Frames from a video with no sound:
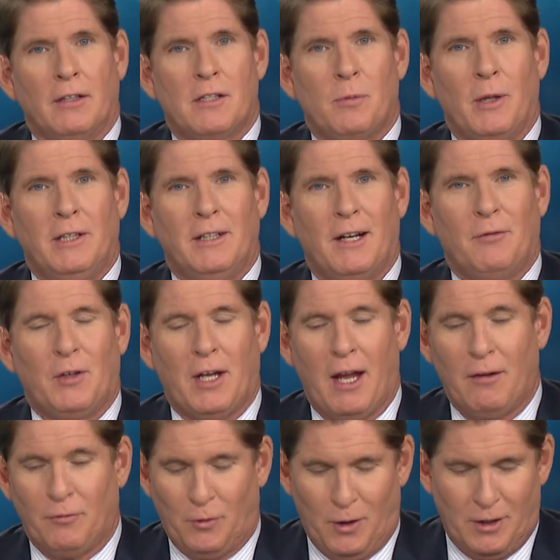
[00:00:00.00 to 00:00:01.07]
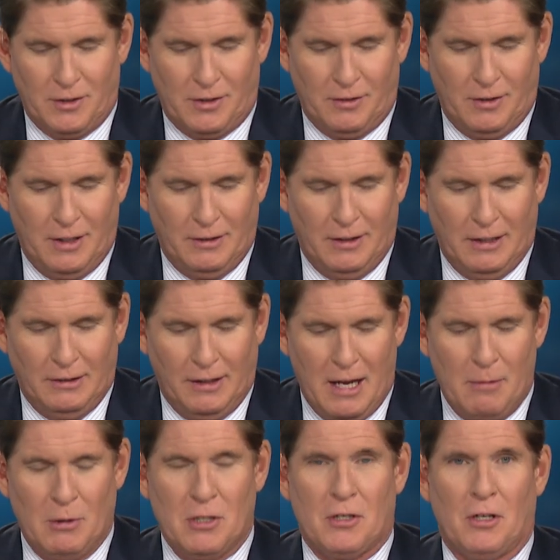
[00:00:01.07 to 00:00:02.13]
Explain that if you can for us in, in, in
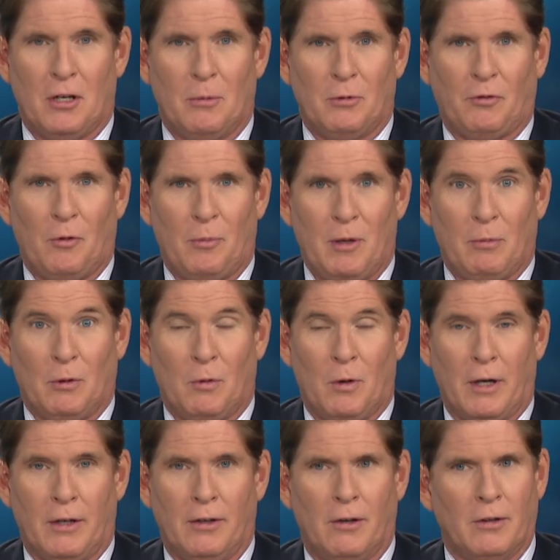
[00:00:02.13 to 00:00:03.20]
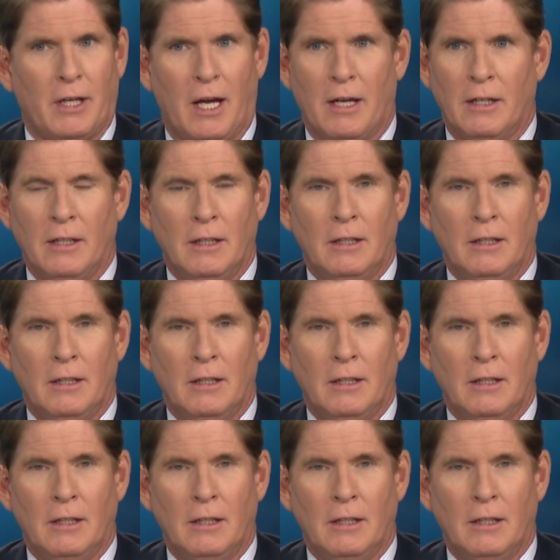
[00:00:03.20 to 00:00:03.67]
layman's terms for people who want to know, okay,